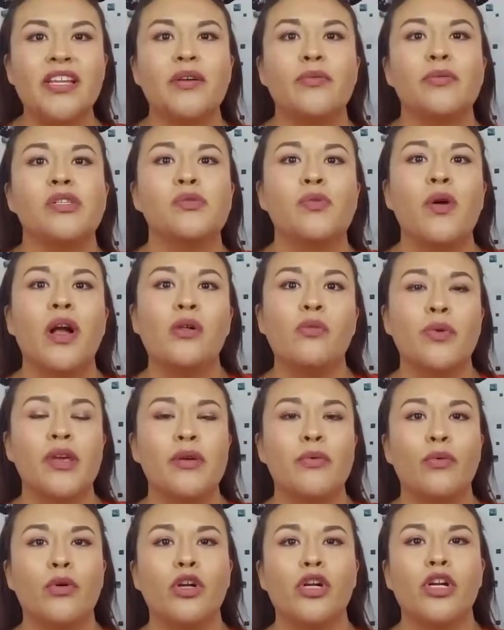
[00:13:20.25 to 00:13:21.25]
it was while
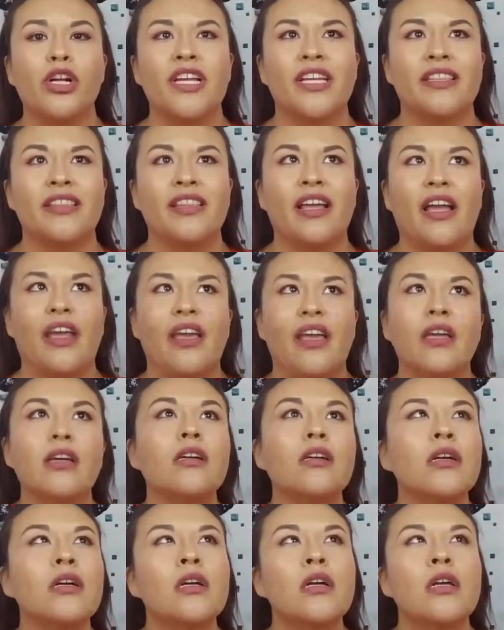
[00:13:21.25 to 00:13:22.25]
we were in like
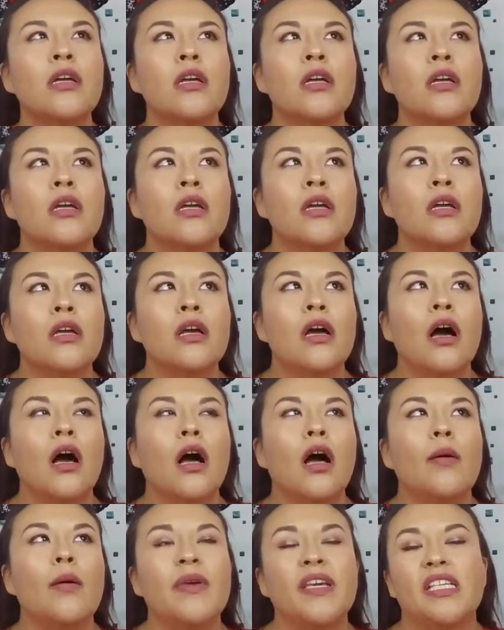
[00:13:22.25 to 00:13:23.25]

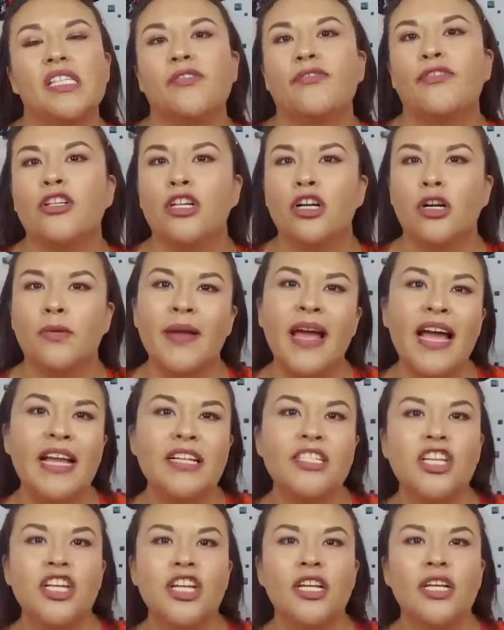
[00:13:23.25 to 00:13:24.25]
Make Us Feel Our
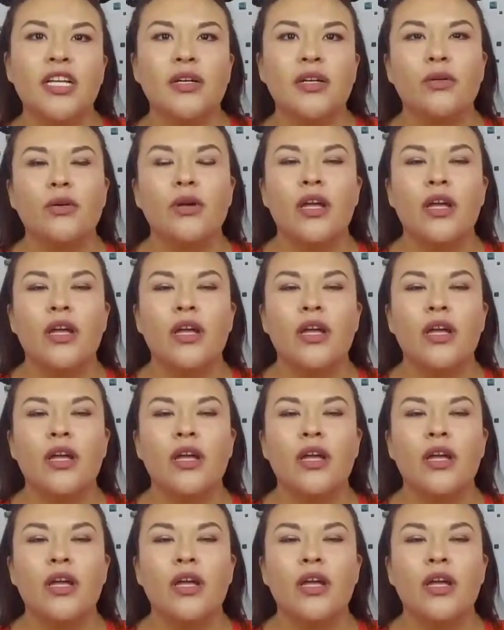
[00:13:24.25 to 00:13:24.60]
Magic.